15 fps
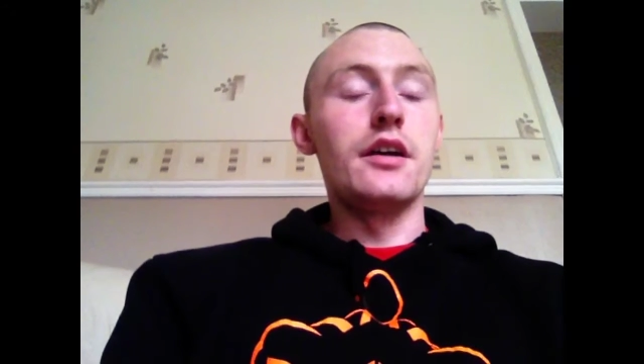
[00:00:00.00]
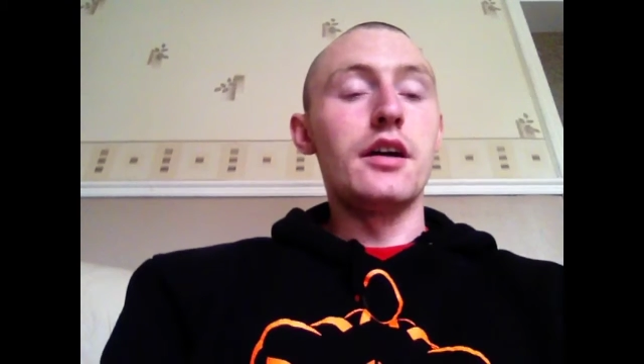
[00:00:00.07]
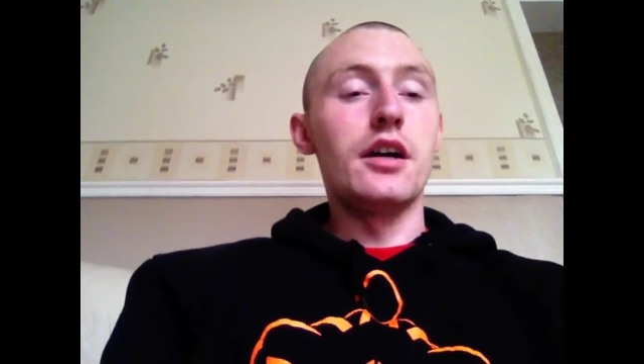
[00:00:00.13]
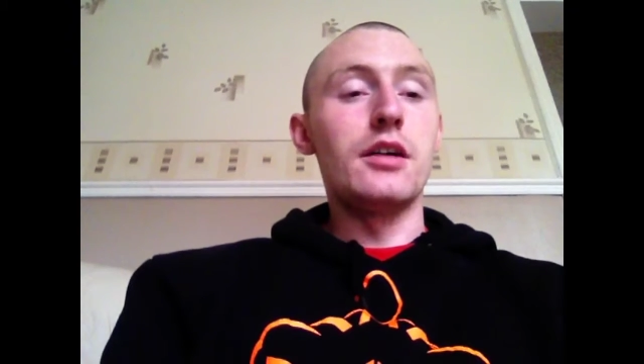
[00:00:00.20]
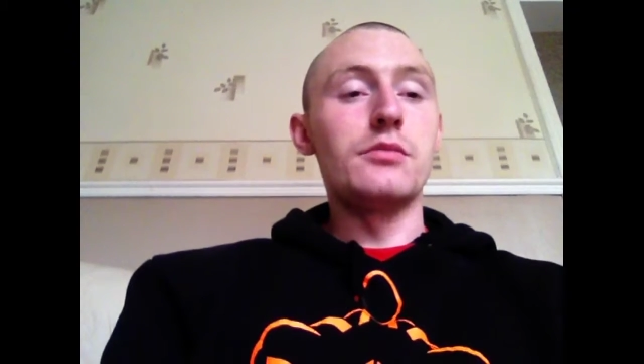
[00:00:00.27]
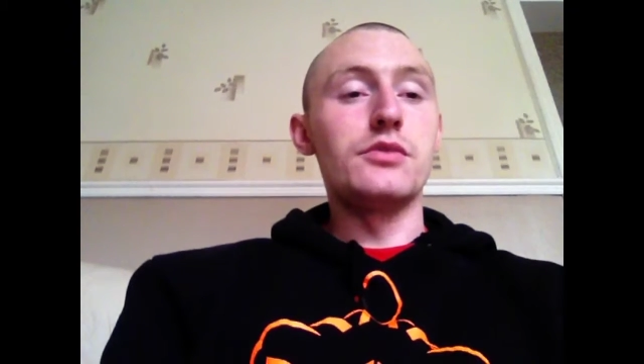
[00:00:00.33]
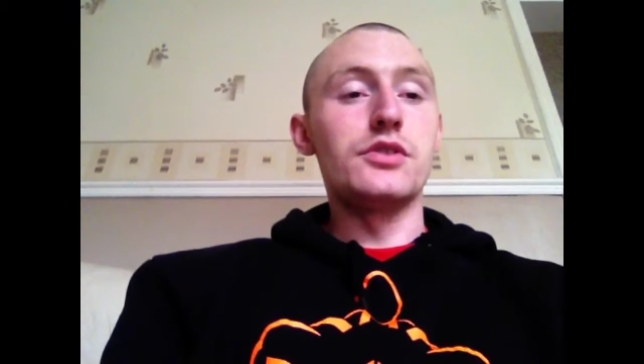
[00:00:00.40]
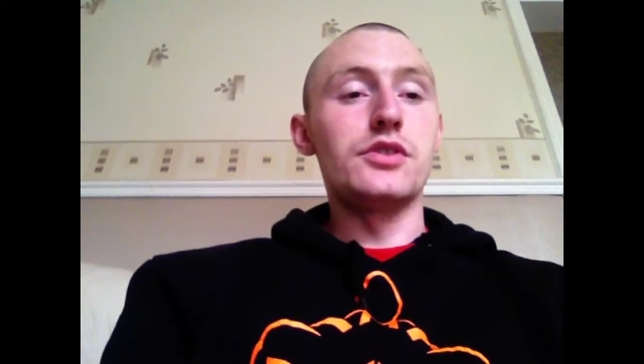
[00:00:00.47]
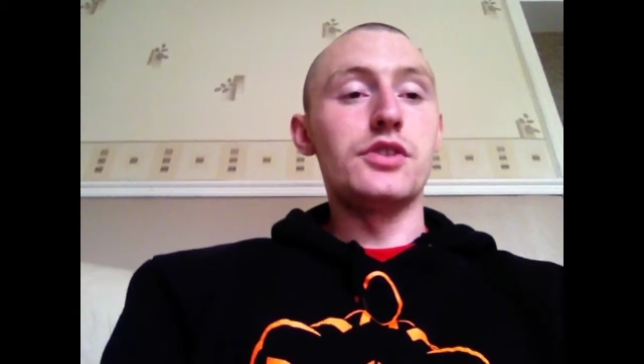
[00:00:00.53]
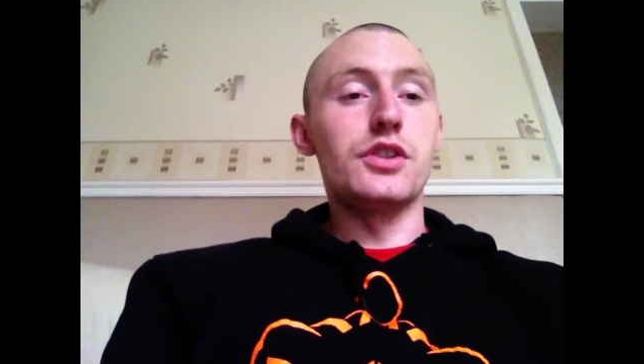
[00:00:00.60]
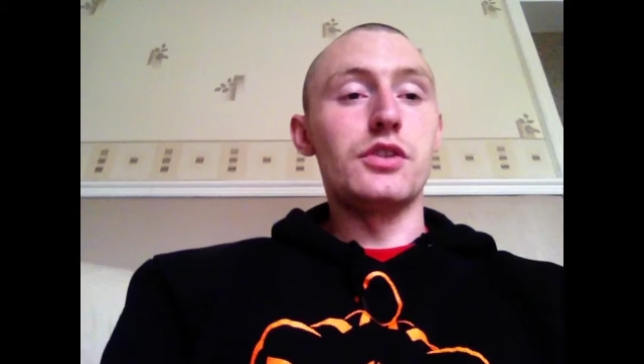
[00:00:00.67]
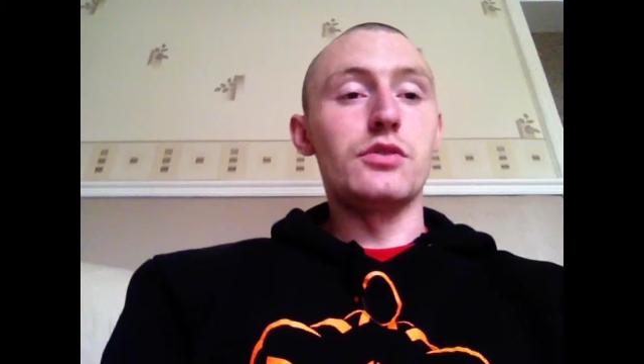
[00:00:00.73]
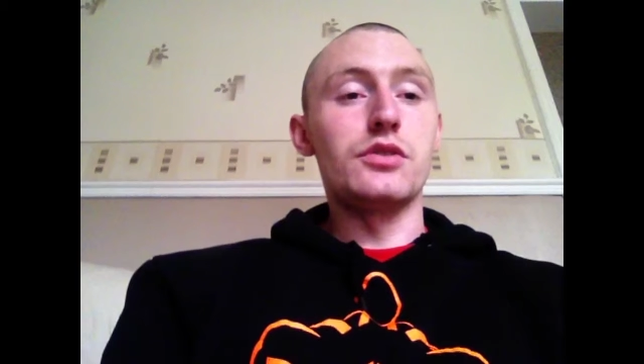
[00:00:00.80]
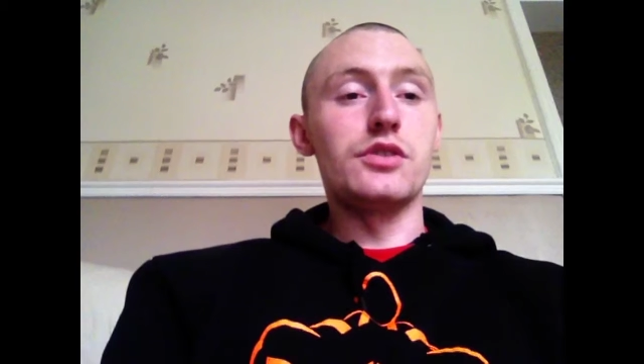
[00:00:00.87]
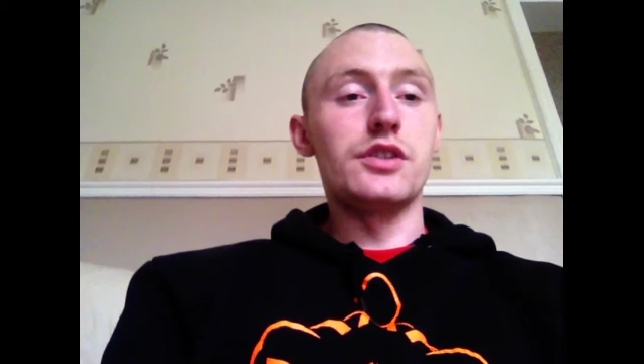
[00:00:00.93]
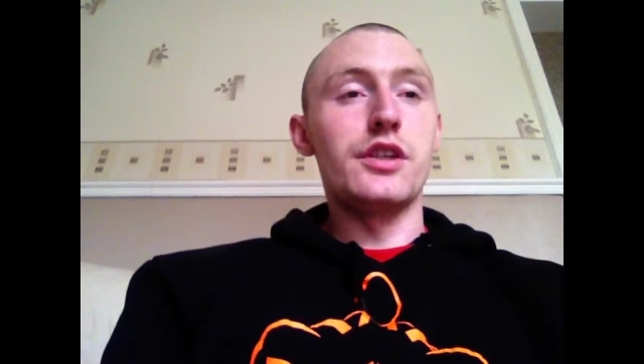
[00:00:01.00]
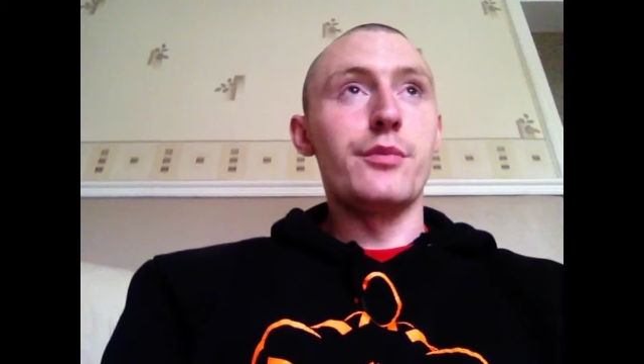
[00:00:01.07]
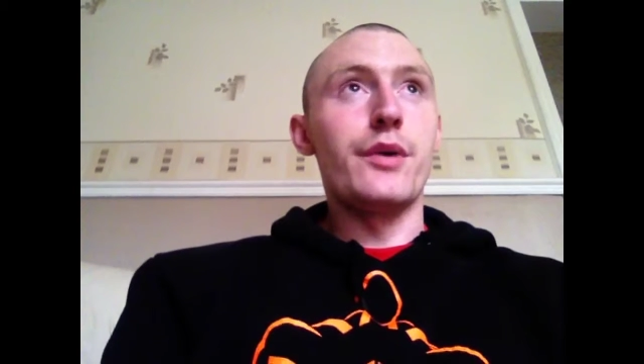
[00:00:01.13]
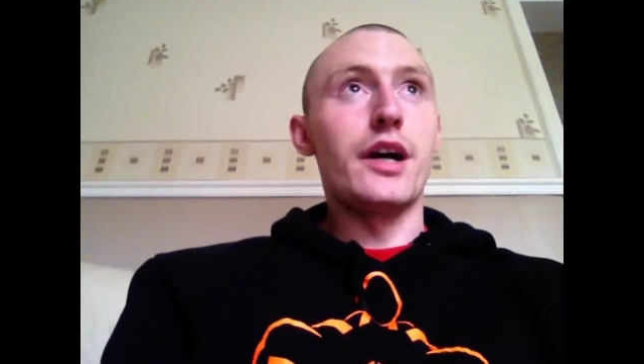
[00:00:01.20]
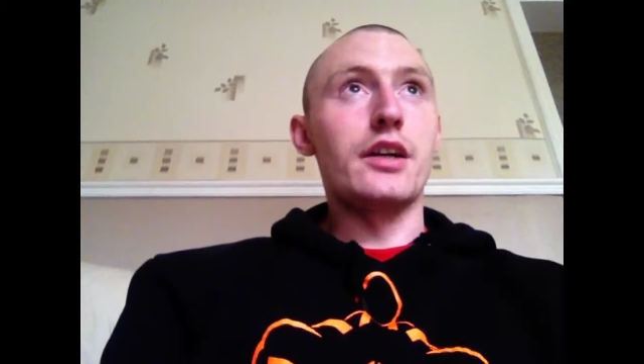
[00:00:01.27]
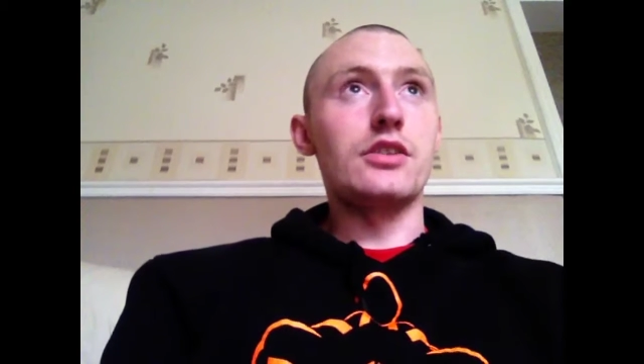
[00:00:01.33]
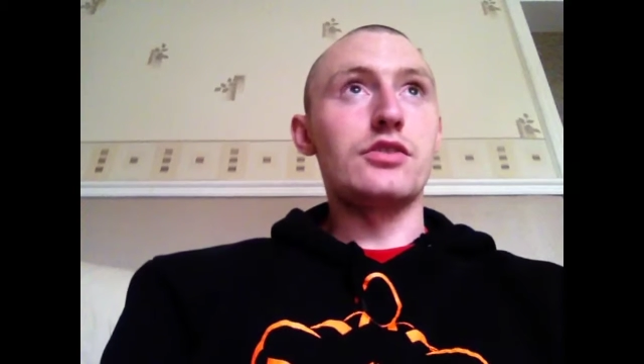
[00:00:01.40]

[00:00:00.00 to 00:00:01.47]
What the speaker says: arms and shoulders and your back